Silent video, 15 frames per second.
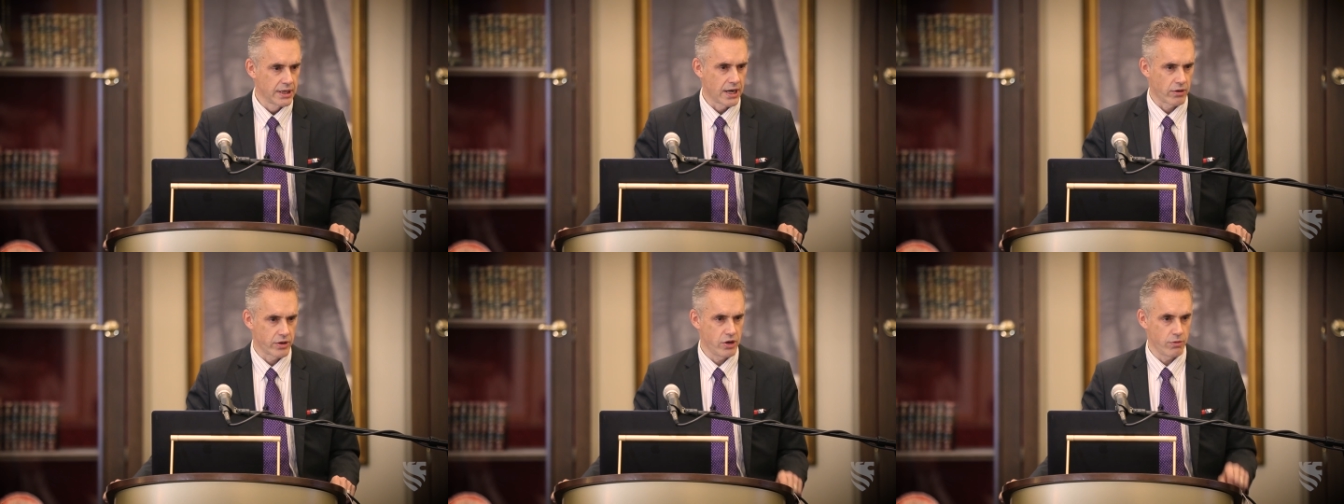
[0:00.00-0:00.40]

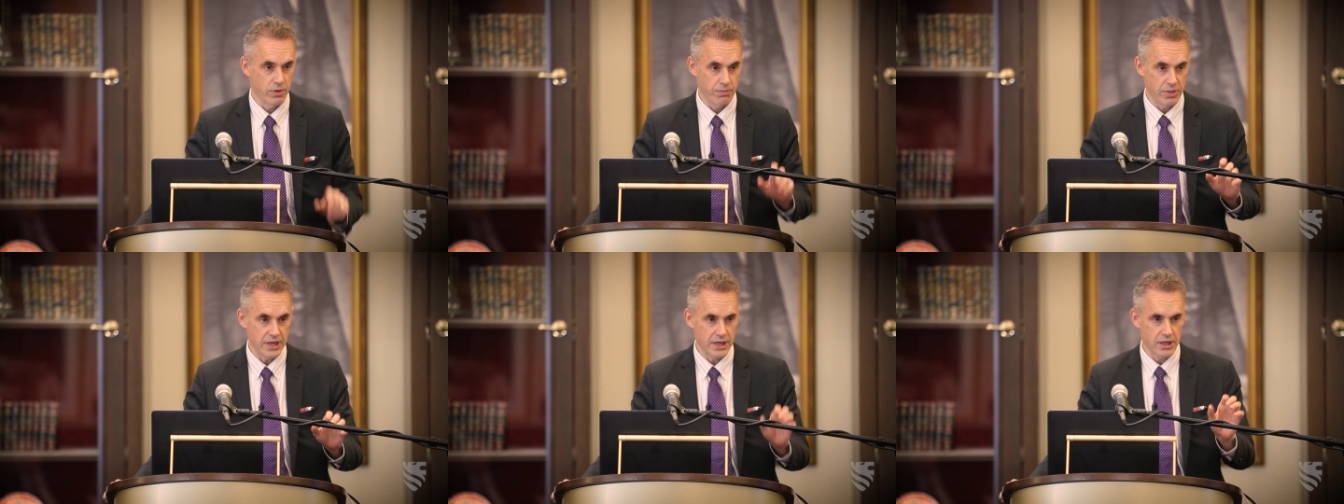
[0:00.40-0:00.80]
Now, a
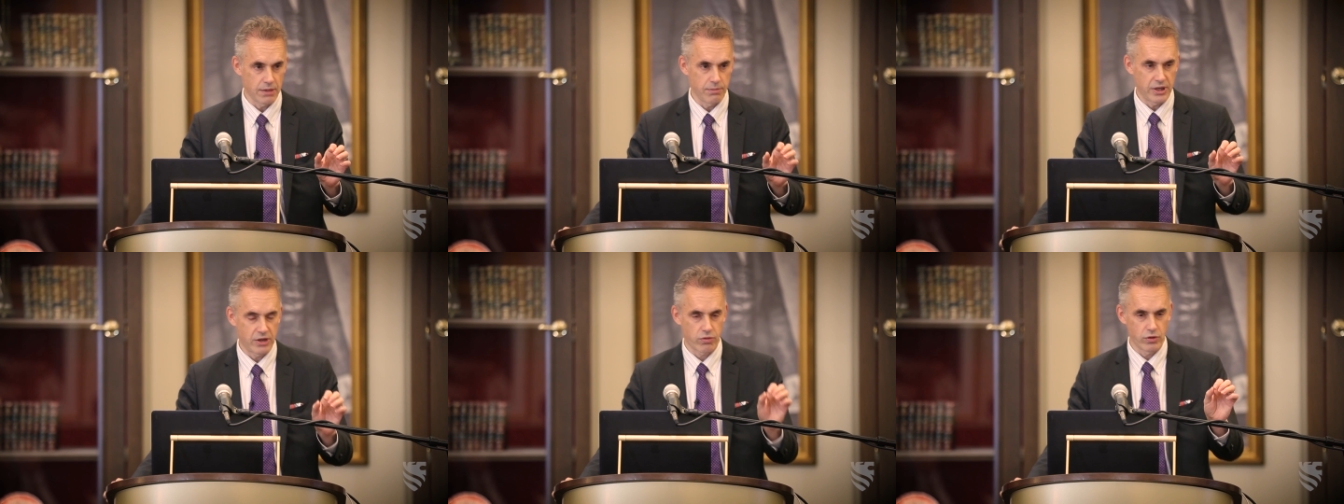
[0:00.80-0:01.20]
human being
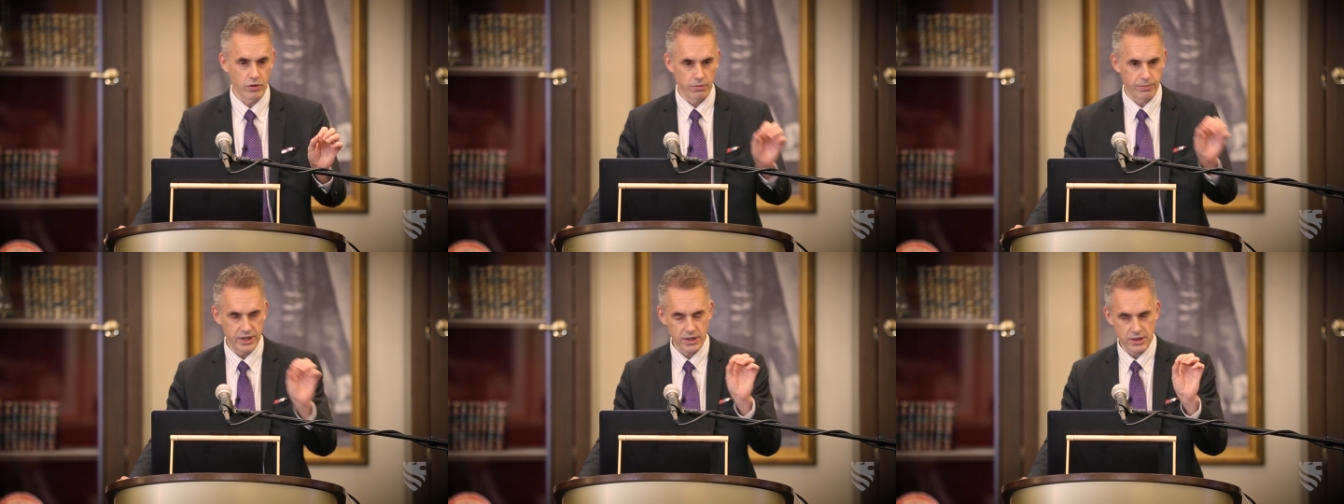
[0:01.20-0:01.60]
can be
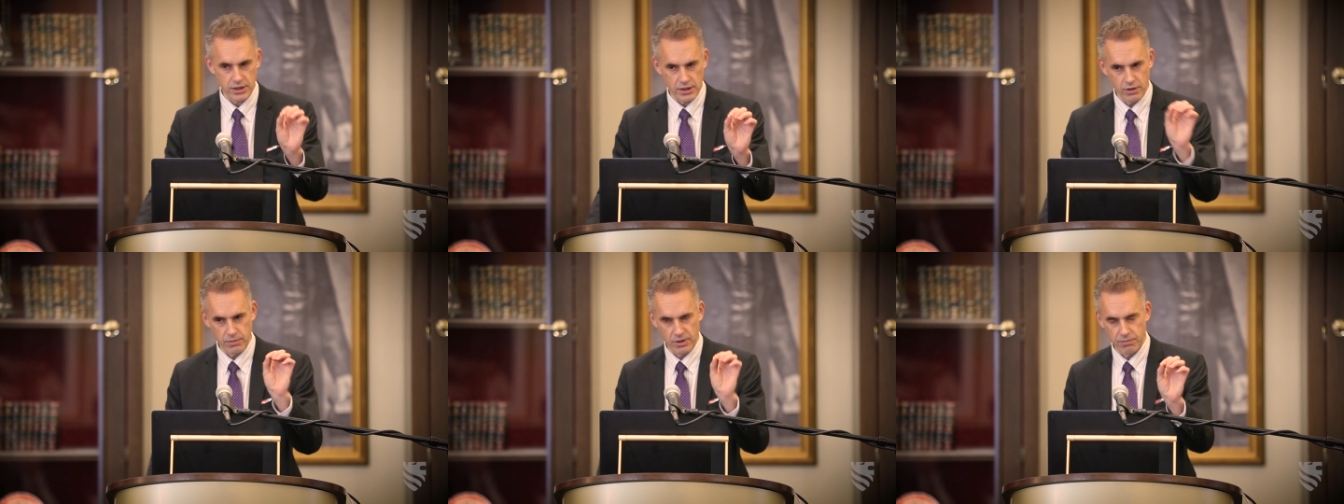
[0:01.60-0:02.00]
cruel
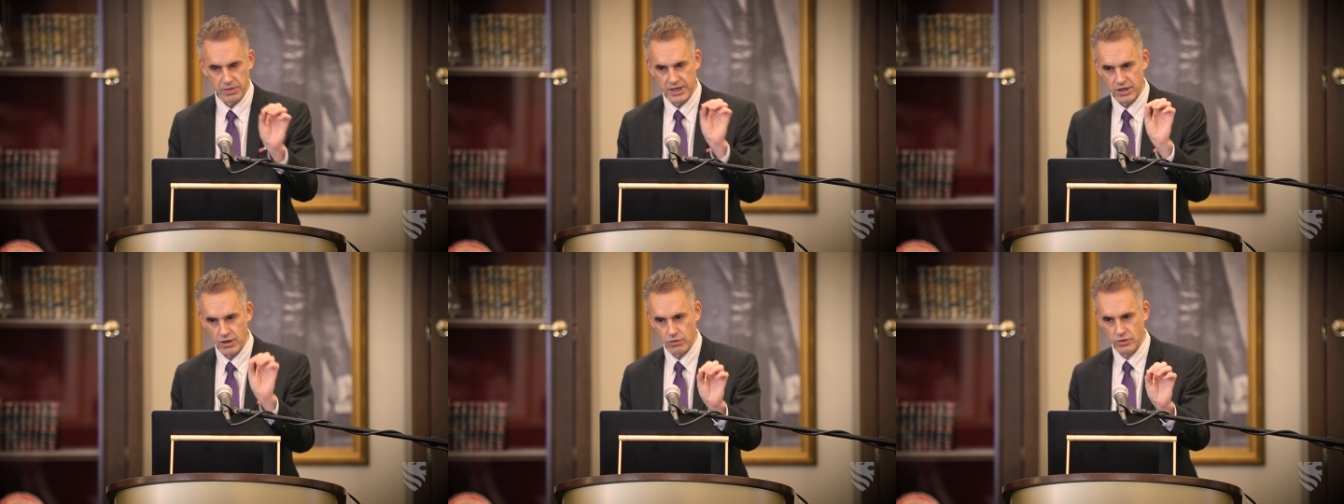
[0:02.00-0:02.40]
because a human
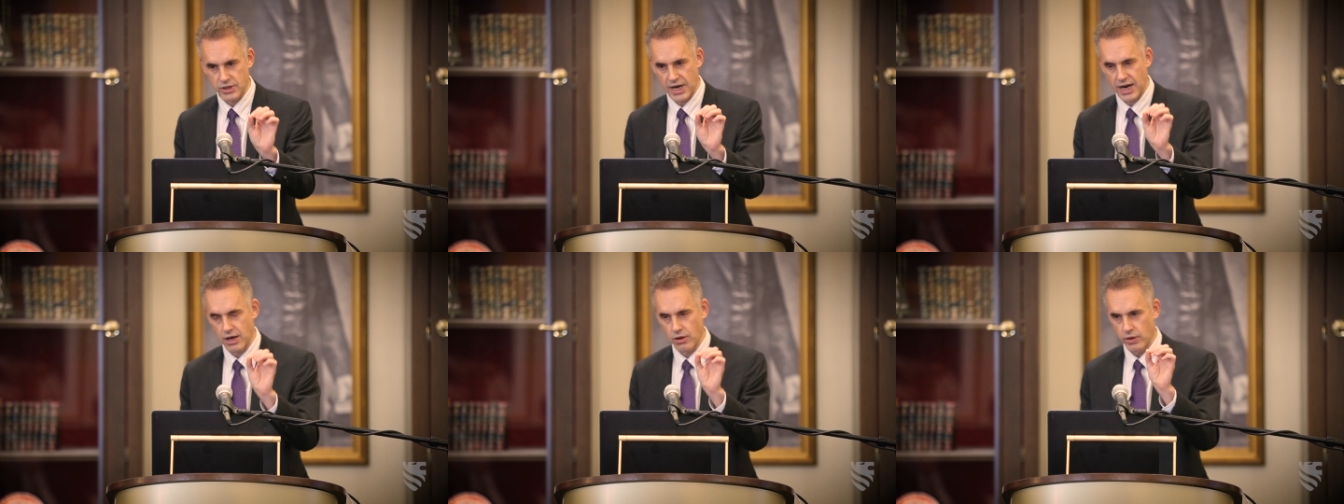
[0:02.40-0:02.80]
being
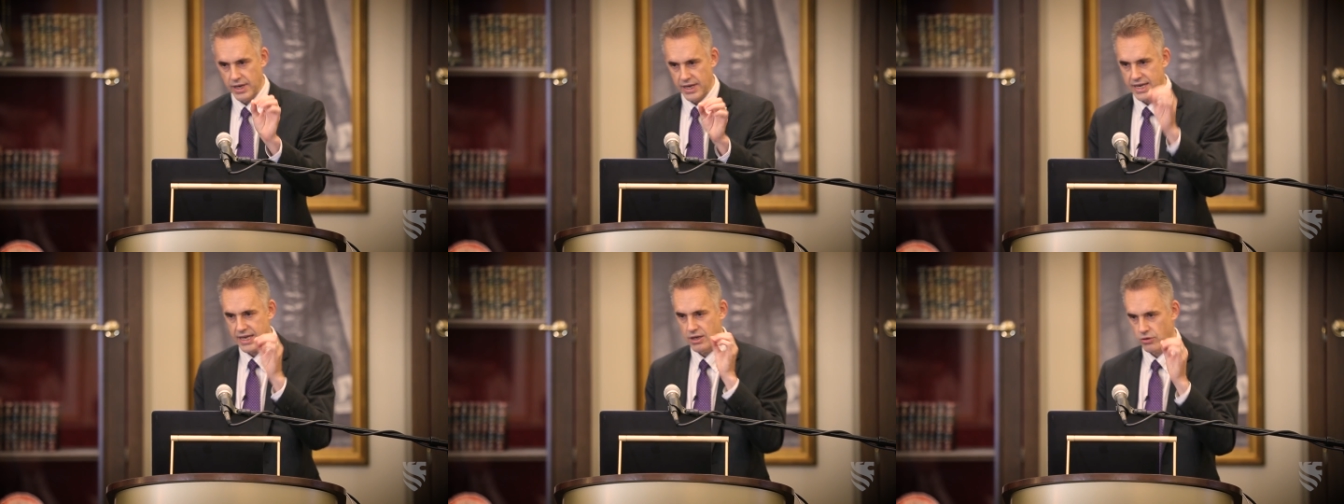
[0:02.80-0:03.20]
knows
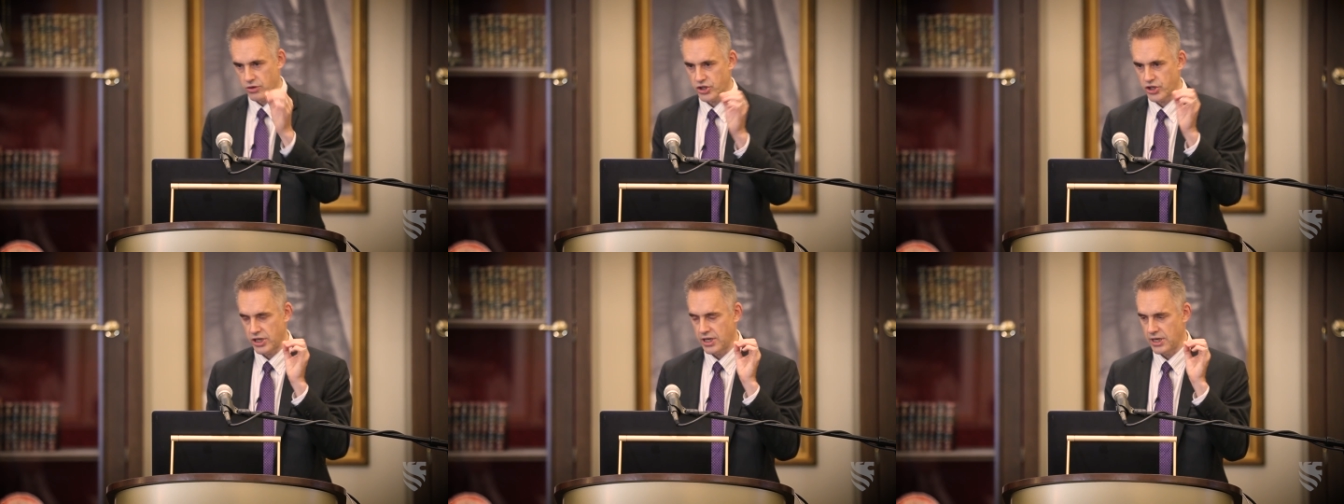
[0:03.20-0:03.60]
how he
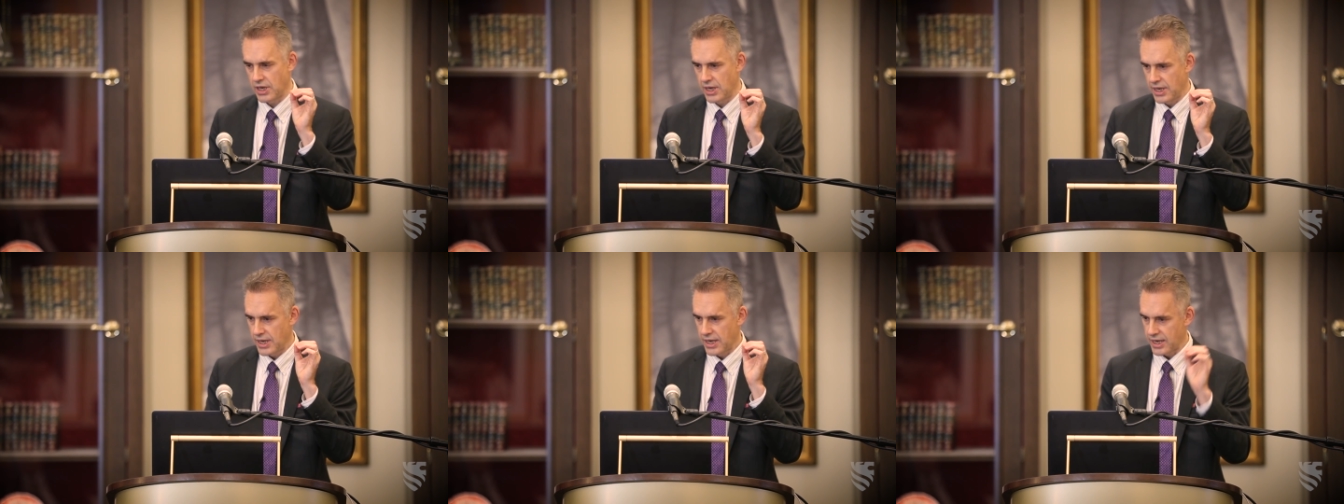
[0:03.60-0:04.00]
or
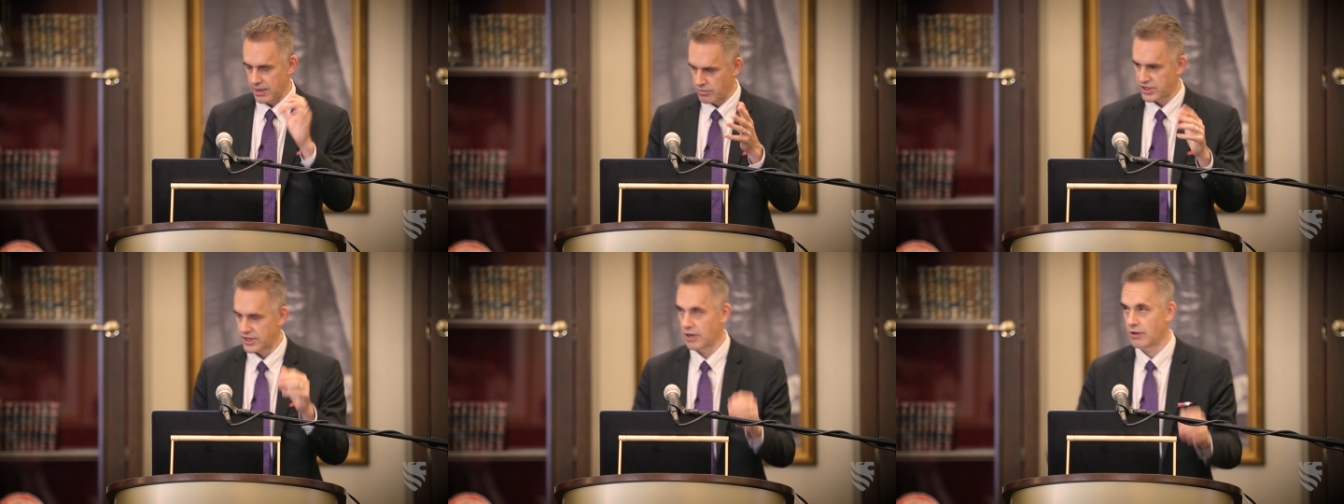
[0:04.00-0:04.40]
she,
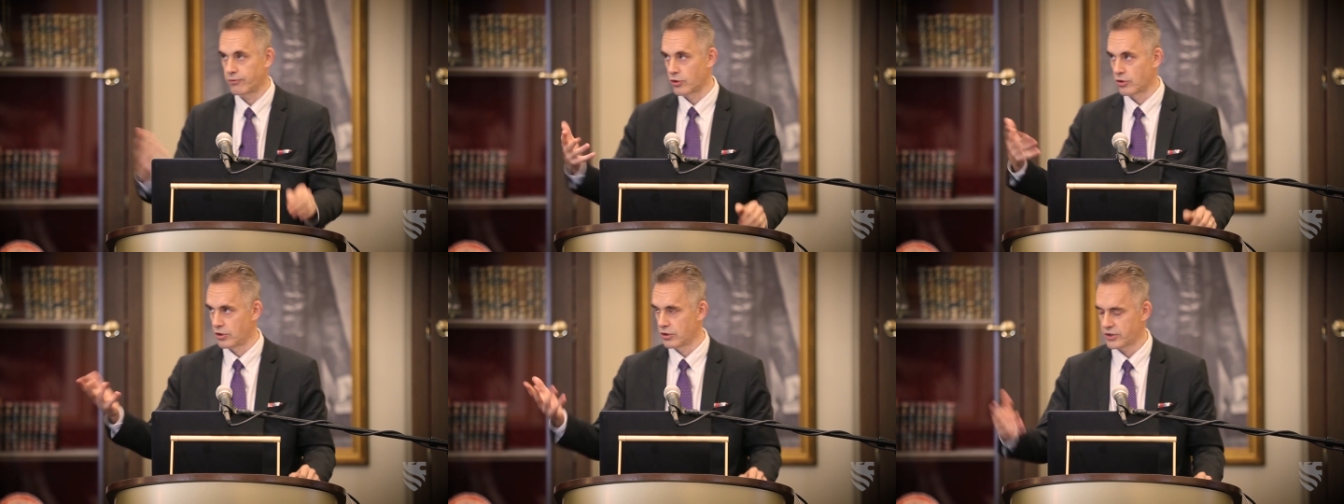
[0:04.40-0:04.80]

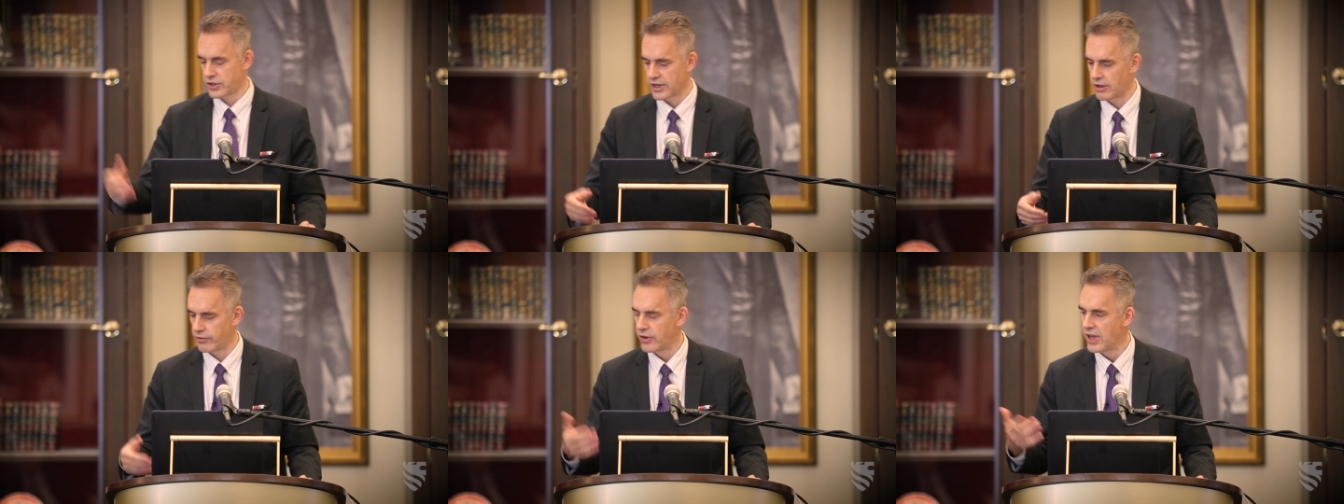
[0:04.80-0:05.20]
himself or
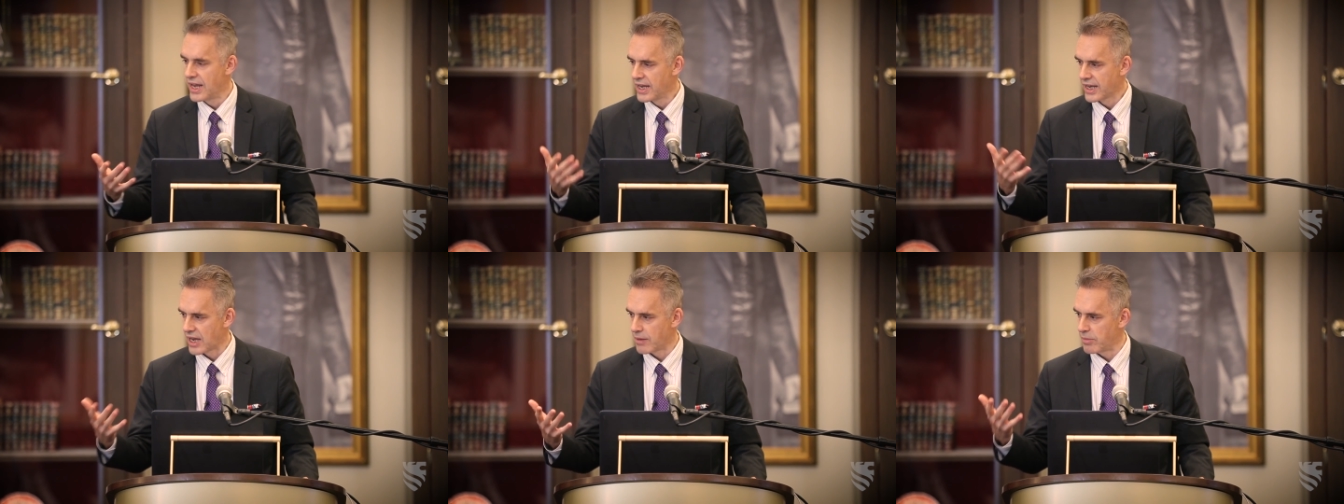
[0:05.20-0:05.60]
herself,
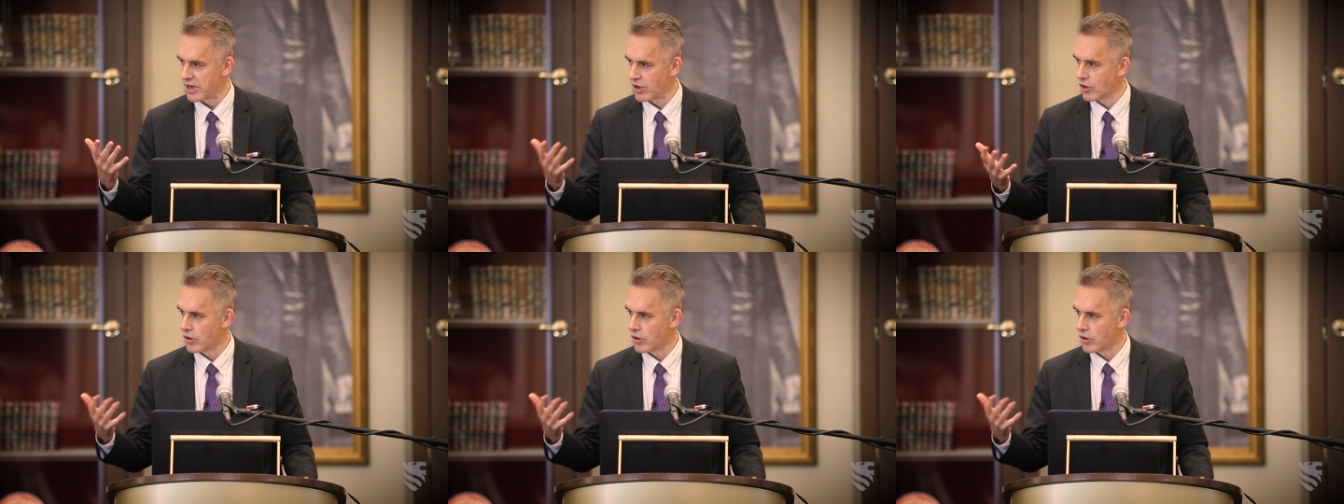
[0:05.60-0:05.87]
can be